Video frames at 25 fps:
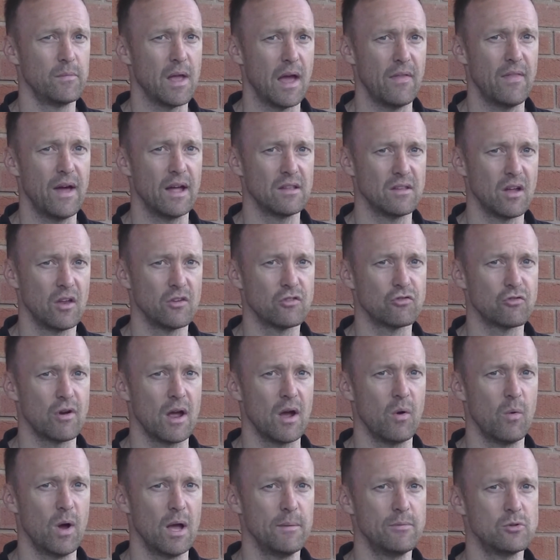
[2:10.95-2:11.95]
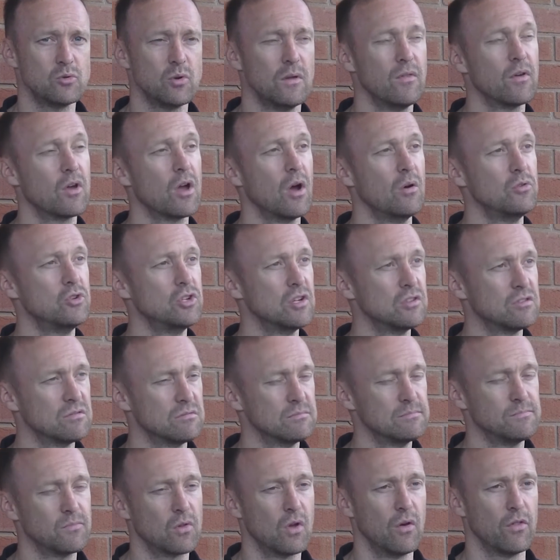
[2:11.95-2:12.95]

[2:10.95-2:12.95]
Get that done straight away between the coaches.